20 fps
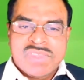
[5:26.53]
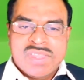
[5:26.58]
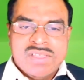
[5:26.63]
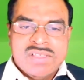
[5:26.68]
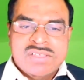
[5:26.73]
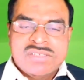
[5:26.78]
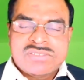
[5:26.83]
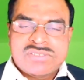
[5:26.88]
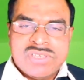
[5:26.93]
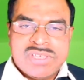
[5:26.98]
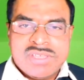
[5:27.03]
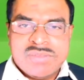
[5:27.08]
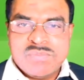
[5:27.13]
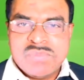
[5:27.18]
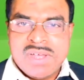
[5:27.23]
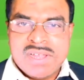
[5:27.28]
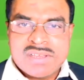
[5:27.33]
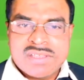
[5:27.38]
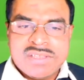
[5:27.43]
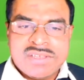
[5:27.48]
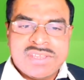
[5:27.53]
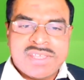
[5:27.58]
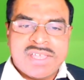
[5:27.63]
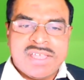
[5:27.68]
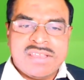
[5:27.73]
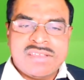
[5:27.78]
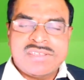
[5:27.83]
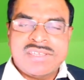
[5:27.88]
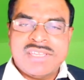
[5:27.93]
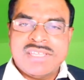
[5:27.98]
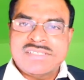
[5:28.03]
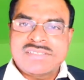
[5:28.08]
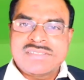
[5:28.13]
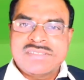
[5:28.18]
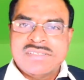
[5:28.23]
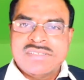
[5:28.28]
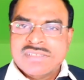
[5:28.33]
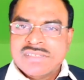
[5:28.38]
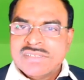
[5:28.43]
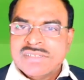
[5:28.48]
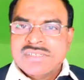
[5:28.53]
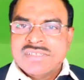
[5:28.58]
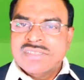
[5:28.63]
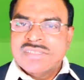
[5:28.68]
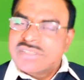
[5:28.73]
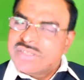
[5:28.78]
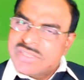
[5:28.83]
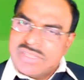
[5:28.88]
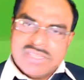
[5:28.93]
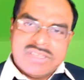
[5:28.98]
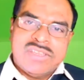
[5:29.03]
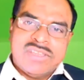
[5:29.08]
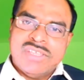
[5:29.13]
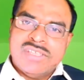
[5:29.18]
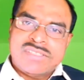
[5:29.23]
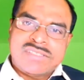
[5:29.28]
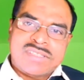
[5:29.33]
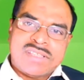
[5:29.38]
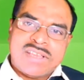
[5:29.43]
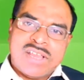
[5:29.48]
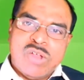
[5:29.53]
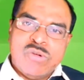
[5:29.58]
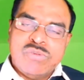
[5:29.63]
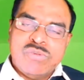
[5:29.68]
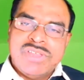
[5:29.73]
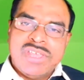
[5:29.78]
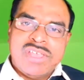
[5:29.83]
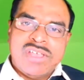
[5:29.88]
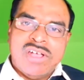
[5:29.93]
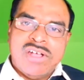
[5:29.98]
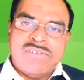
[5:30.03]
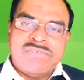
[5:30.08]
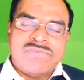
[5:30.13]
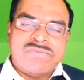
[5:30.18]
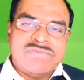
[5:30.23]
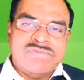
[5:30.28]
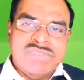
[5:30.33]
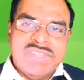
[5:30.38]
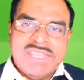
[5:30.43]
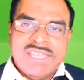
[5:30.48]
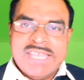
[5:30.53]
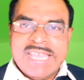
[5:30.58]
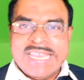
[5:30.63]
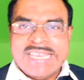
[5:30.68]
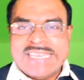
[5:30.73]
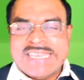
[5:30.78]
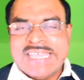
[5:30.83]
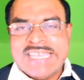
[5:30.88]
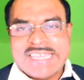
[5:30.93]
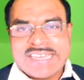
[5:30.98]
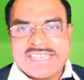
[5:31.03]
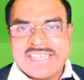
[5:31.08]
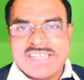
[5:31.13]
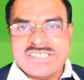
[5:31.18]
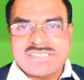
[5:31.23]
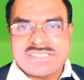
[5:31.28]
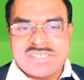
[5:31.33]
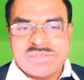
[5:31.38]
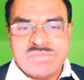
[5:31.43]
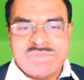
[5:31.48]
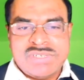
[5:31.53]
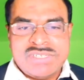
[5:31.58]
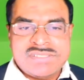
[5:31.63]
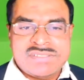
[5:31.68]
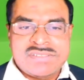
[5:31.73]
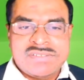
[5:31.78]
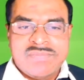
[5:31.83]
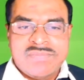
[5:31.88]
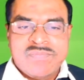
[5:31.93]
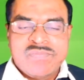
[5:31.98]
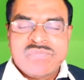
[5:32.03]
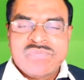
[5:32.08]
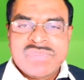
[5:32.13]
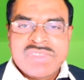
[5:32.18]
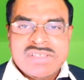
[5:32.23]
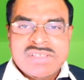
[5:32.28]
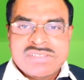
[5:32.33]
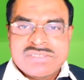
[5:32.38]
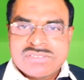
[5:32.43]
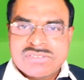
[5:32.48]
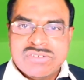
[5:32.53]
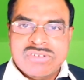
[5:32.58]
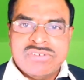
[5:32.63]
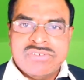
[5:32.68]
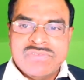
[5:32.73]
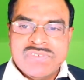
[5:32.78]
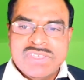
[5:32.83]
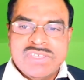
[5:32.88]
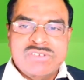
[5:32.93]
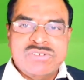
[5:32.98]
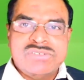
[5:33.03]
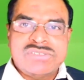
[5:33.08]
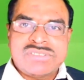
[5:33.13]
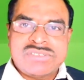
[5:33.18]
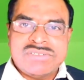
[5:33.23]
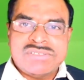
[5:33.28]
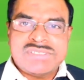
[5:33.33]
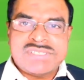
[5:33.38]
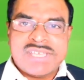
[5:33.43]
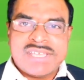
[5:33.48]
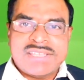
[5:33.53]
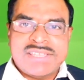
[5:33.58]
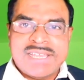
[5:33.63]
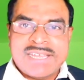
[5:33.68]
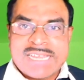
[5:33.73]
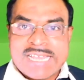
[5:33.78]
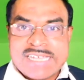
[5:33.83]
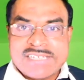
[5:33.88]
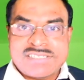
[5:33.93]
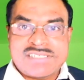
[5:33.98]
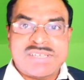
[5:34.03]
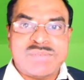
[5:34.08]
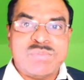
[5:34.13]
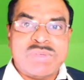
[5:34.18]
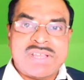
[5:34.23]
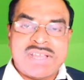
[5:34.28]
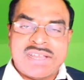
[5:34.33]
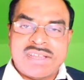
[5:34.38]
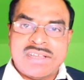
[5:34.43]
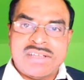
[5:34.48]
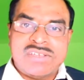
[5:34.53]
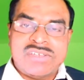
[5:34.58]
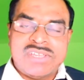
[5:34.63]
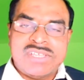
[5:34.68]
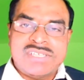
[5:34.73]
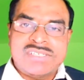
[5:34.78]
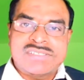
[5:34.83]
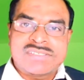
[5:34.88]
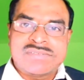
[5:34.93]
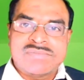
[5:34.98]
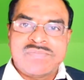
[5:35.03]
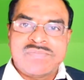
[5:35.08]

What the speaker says: So in marketing analytics, it is rounding off the entire customers. So we used to say that customer analytics.